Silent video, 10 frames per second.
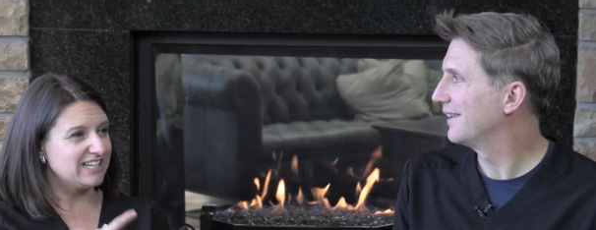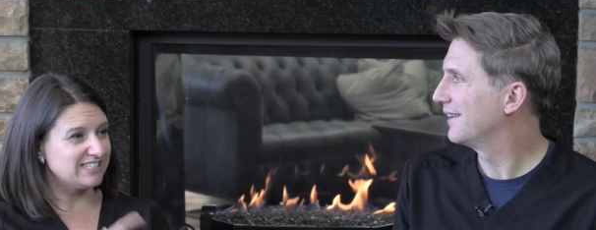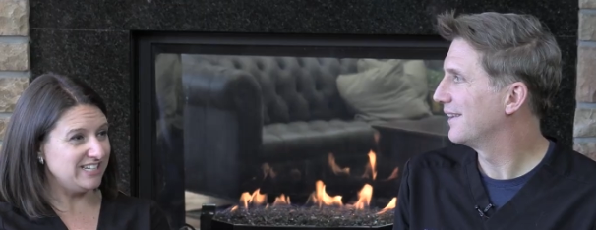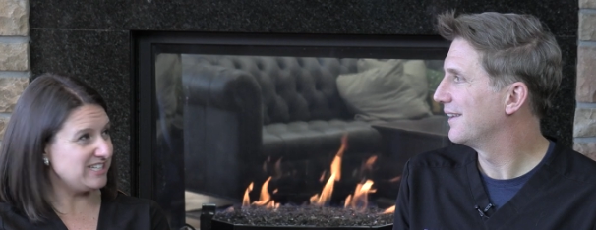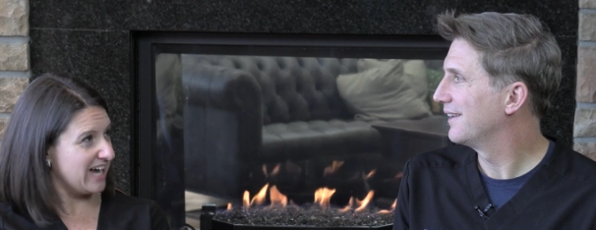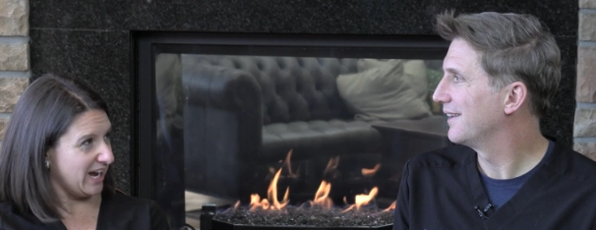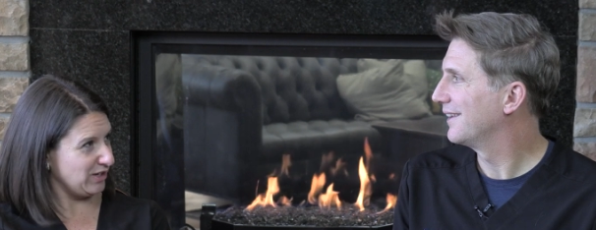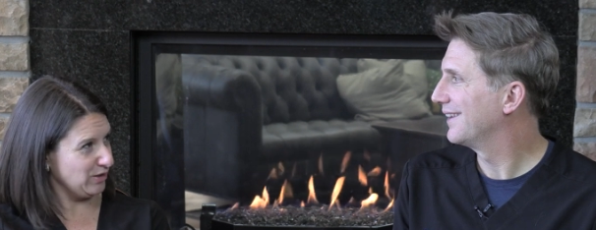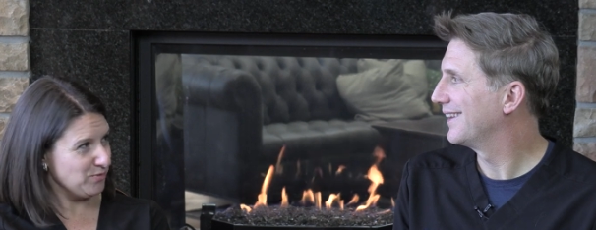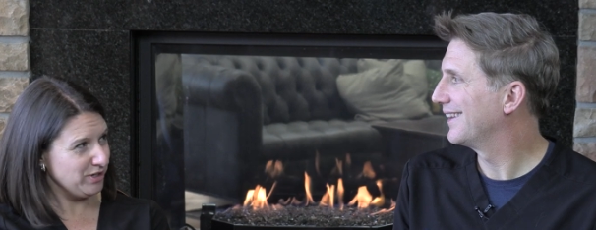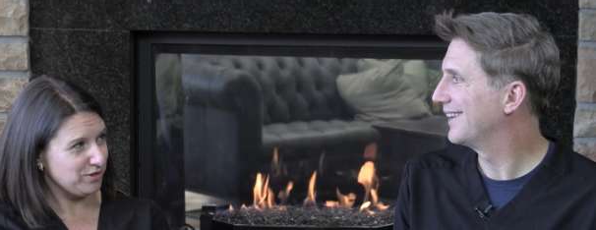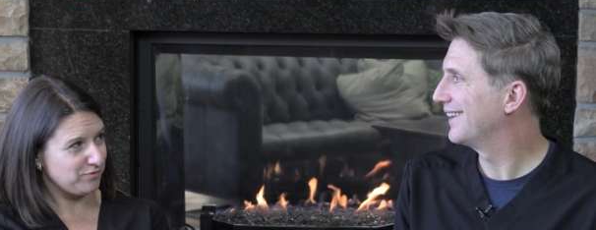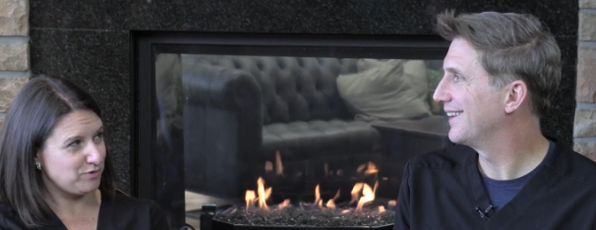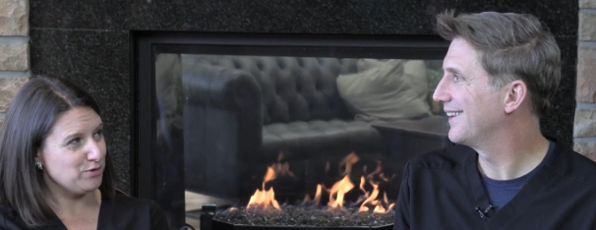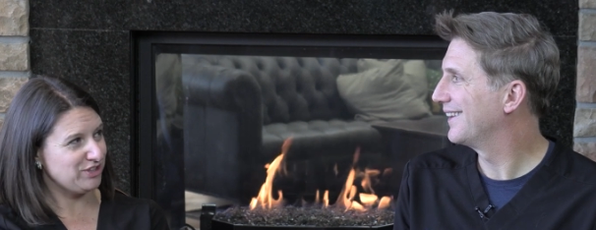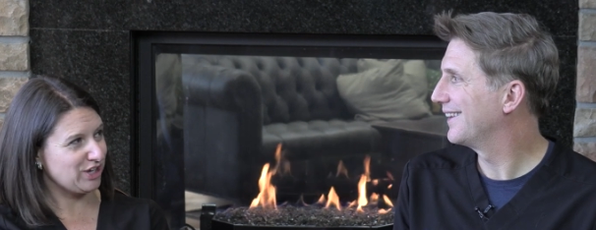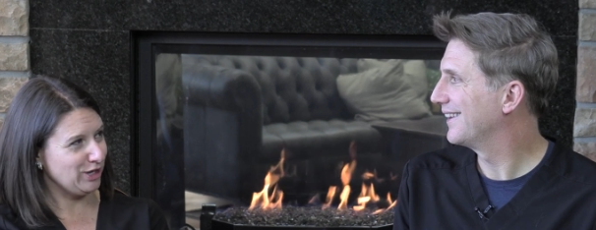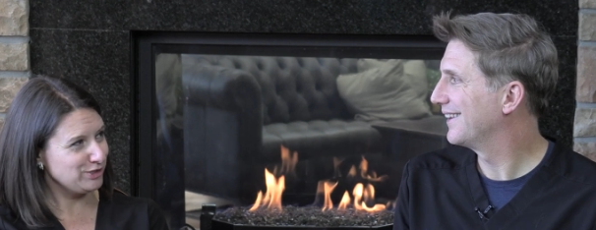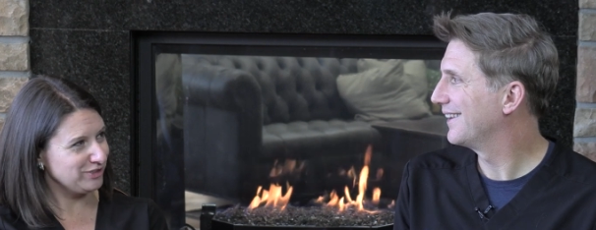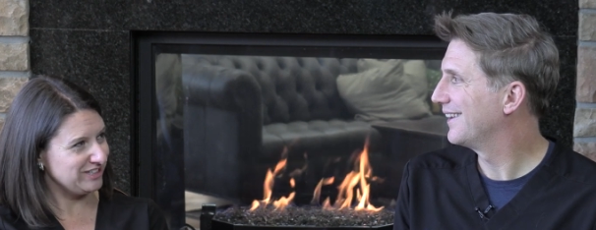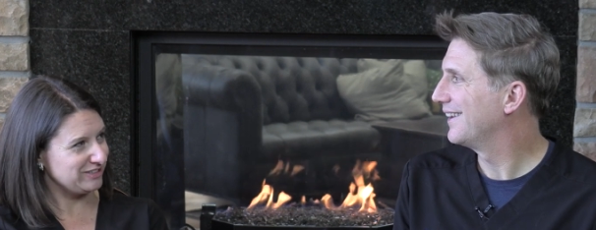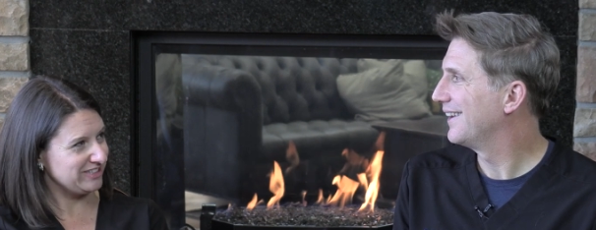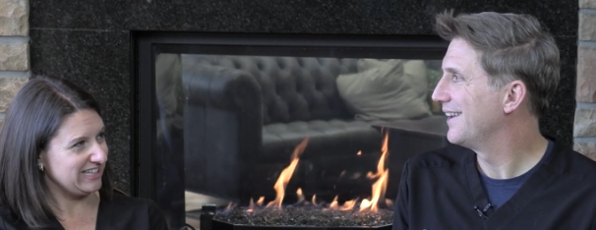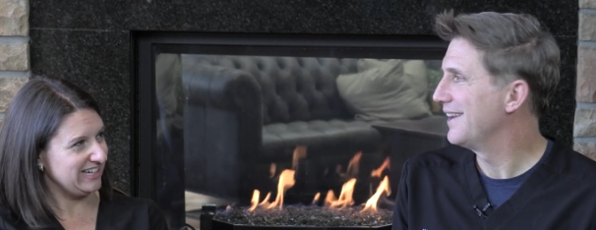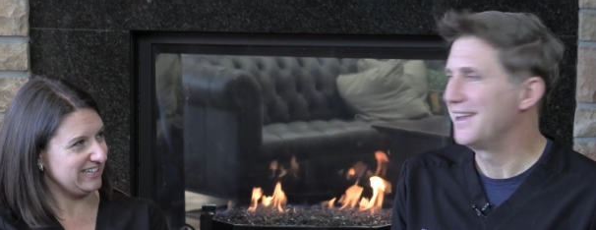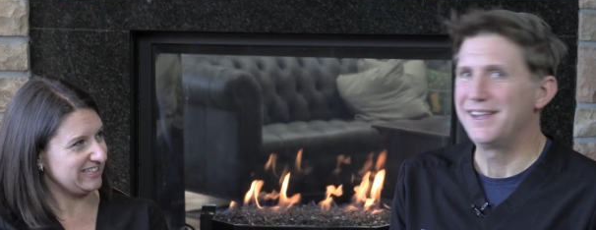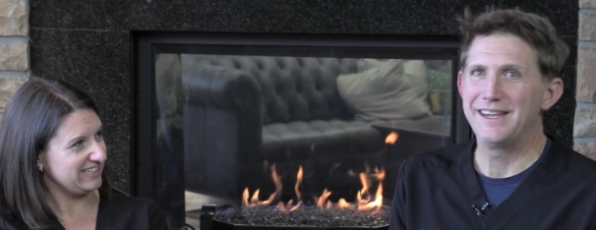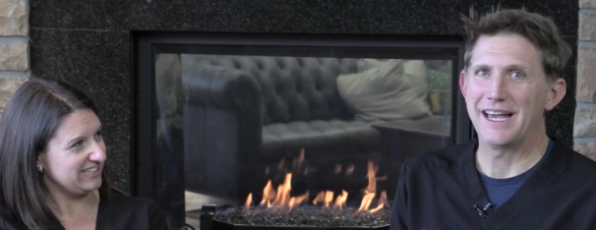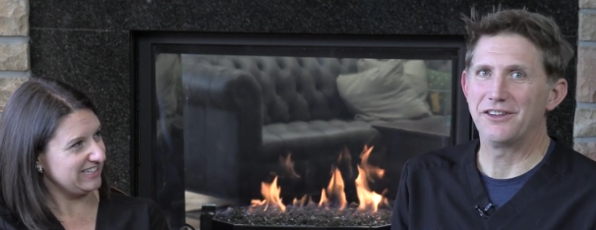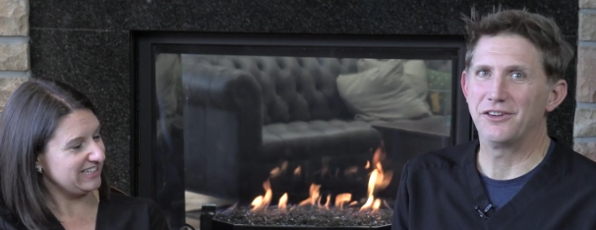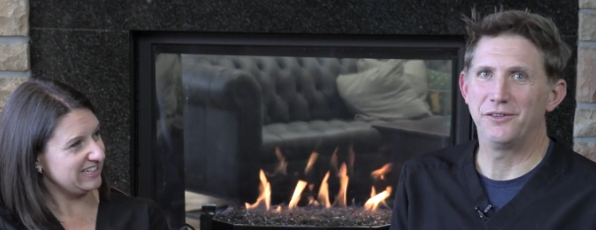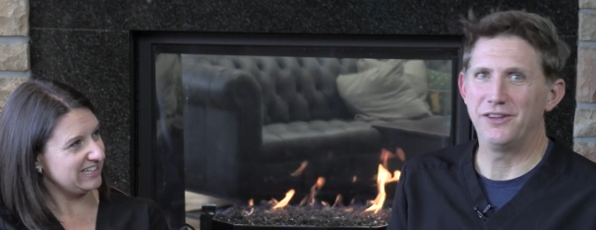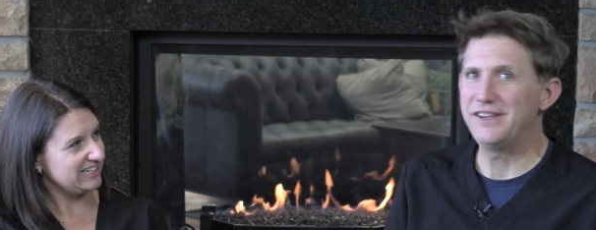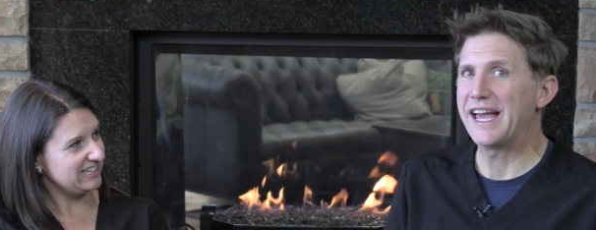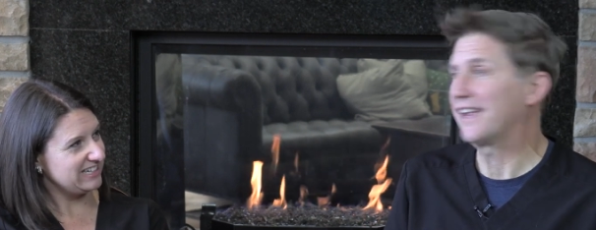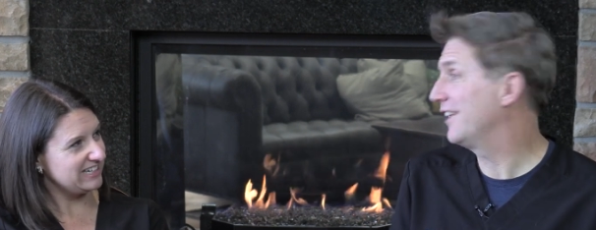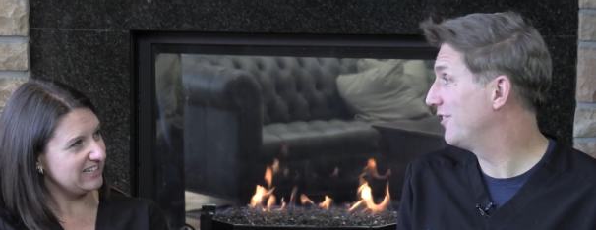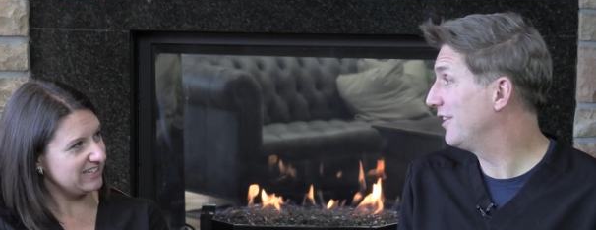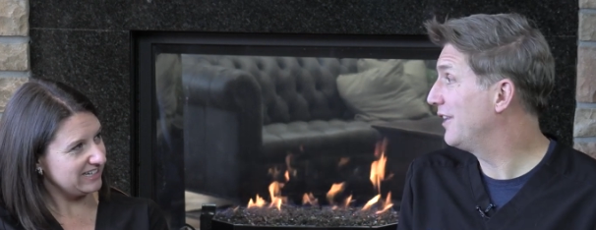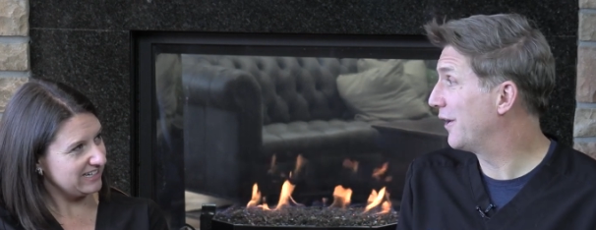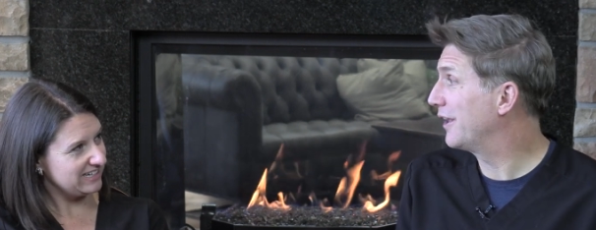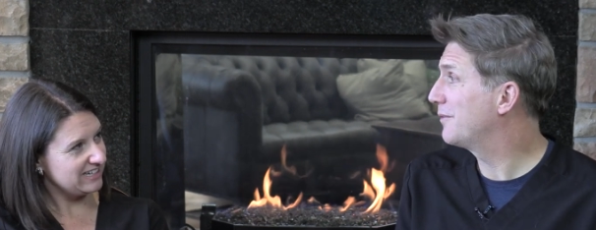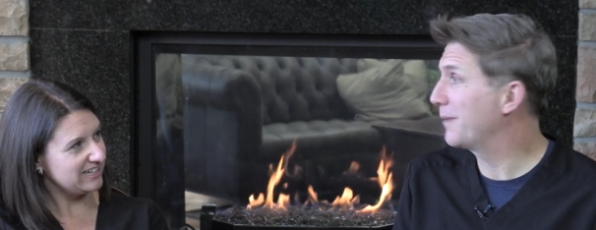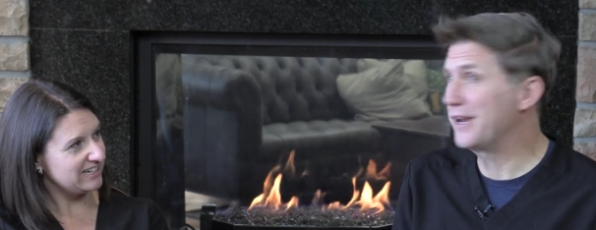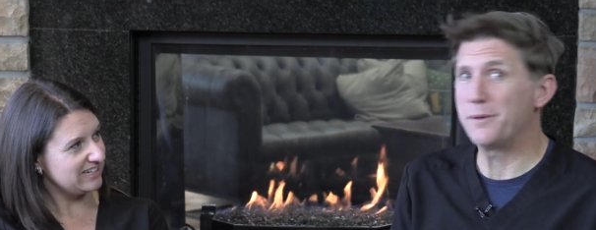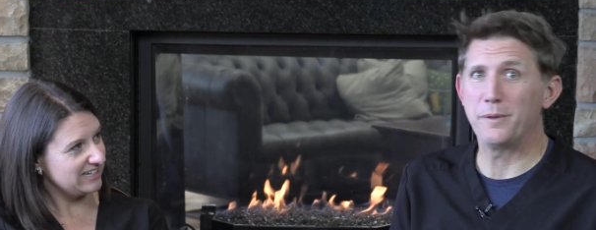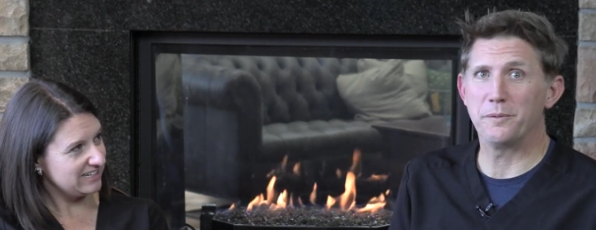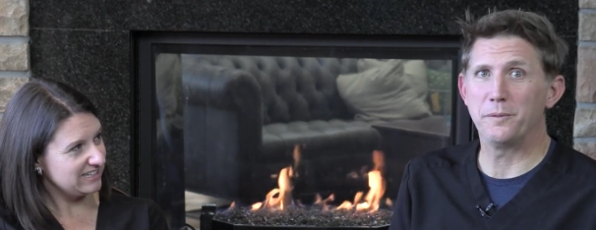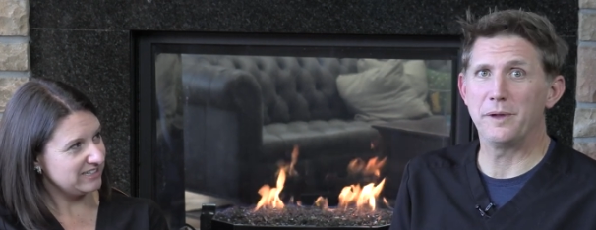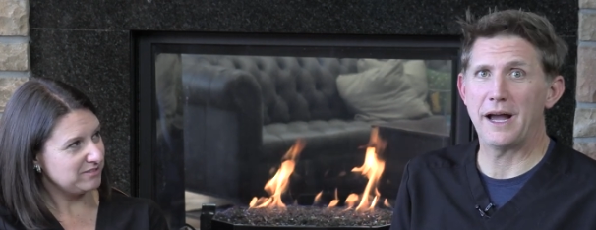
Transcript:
Speaker 1: CTAK, you're one of the few in the country doing that.
Speaker 2: Yeah, so CTAK is, you know, it's brand new. We, we